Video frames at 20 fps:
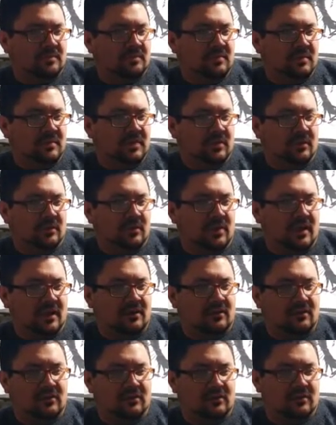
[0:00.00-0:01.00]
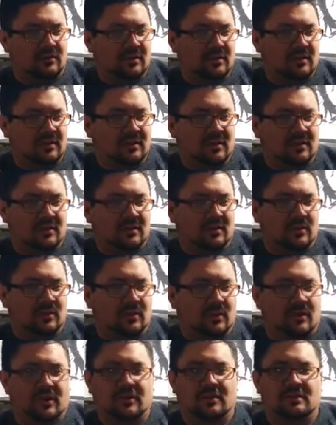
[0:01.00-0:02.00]
you know, writers
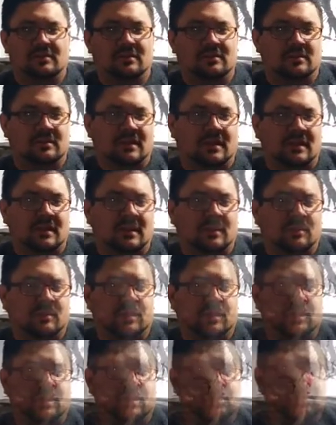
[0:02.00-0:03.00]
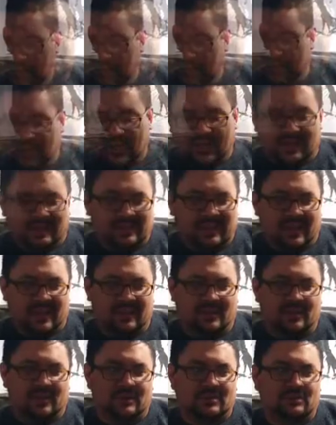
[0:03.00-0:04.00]
work just like anybody else. Write exactly
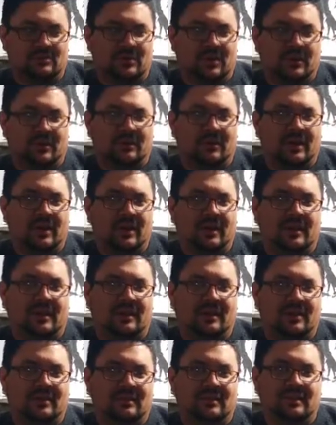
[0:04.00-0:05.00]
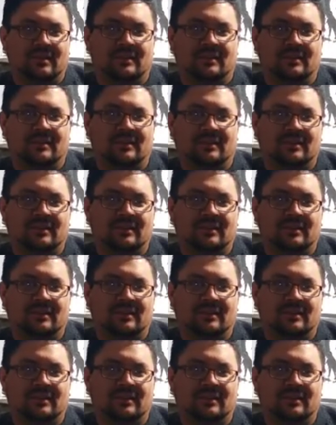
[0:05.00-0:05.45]
what you want to write, and then